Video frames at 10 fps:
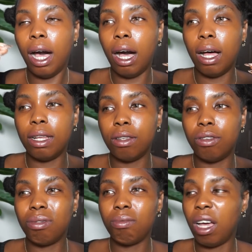And
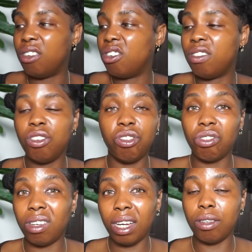I just think you
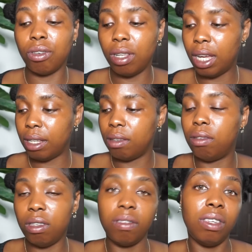should order it online.
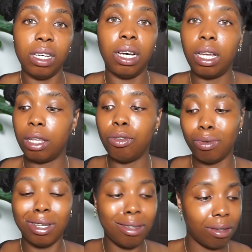It's easier and you'll
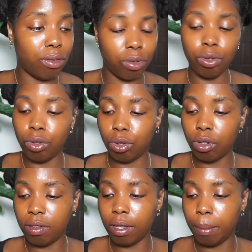get it to your
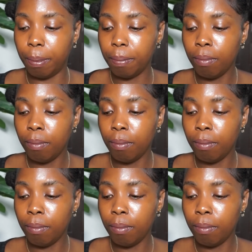doorstep.